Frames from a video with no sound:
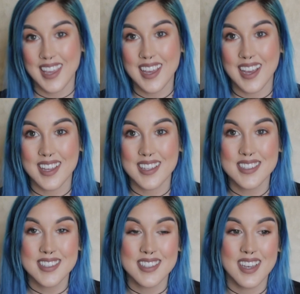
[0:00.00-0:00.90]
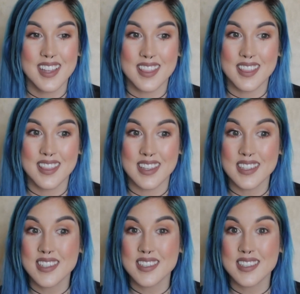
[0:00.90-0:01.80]
Hey guys,
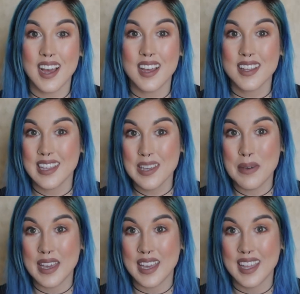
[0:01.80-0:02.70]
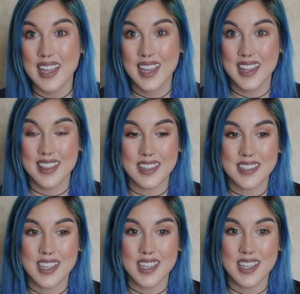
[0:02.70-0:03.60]
this is not clickbait,
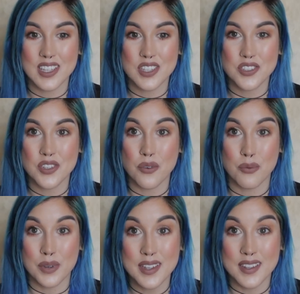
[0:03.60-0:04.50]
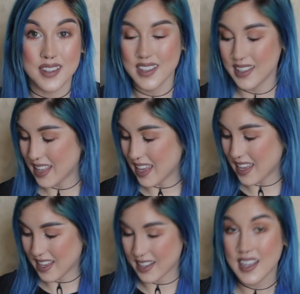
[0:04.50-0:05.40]
this is real,
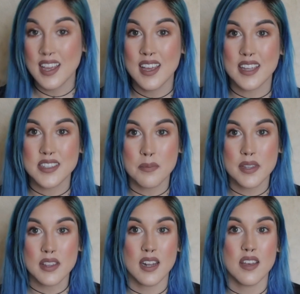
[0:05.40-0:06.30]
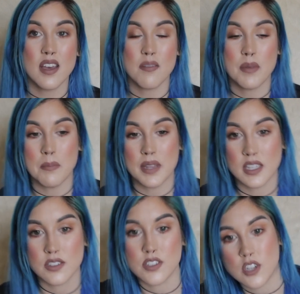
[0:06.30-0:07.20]
and it's something that I have been
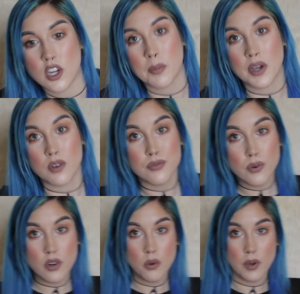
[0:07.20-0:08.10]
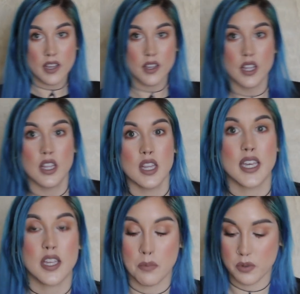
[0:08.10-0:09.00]
meaning to talk about for a while.
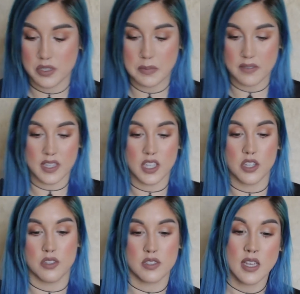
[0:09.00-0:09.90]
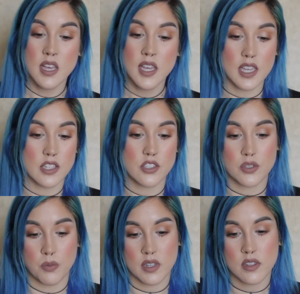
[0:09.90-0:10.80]
Like most of my videos, it's
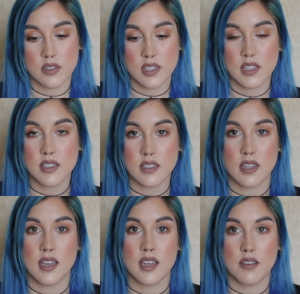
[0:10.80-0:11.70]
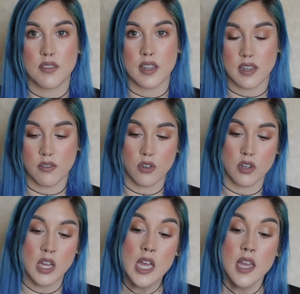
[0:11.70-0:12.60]
just one of those ideas that I have that never